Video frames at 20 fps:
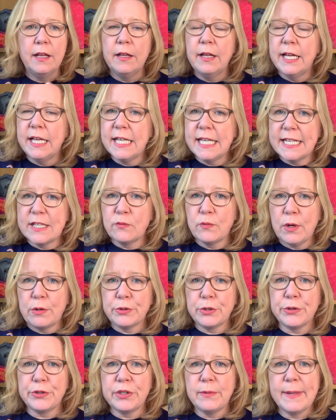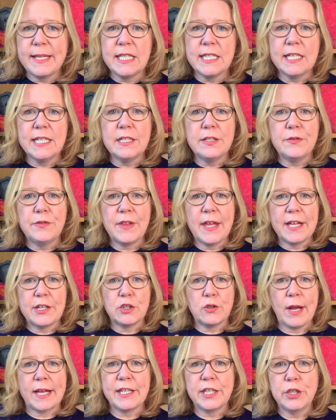It is well documented that
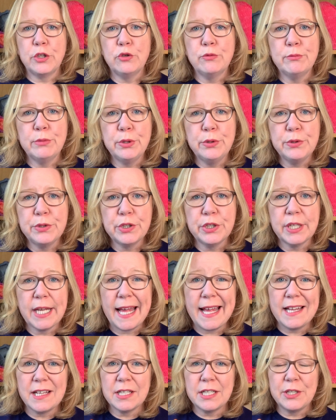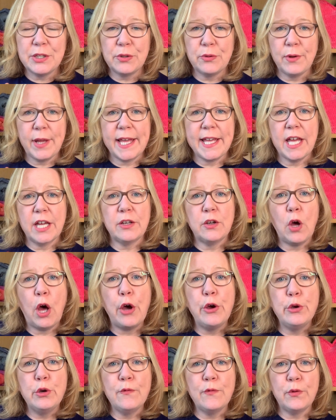tracking your mood can actually create an
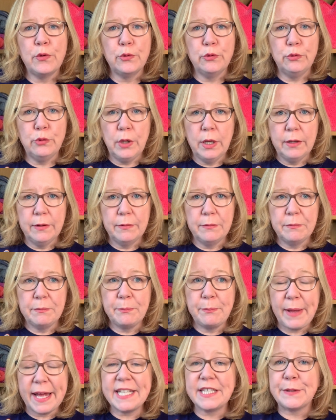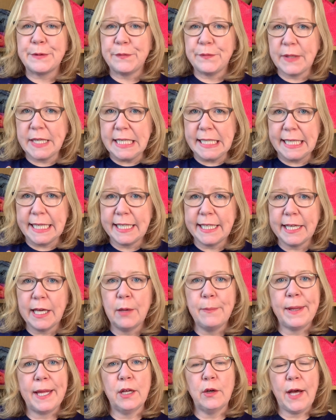overall better feeling
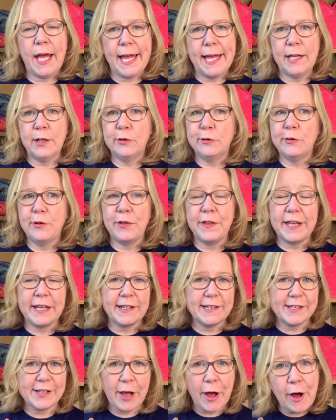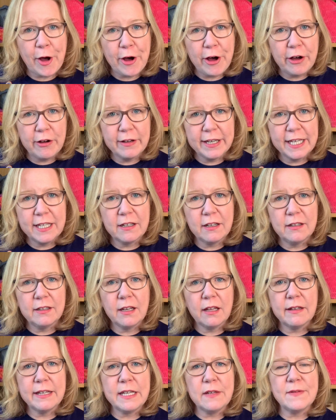about how things are in our
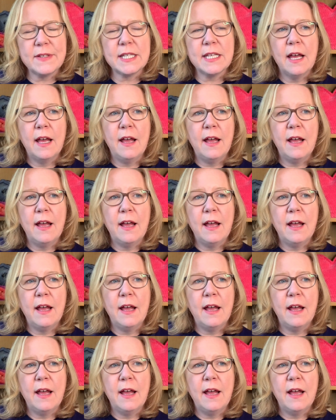lives.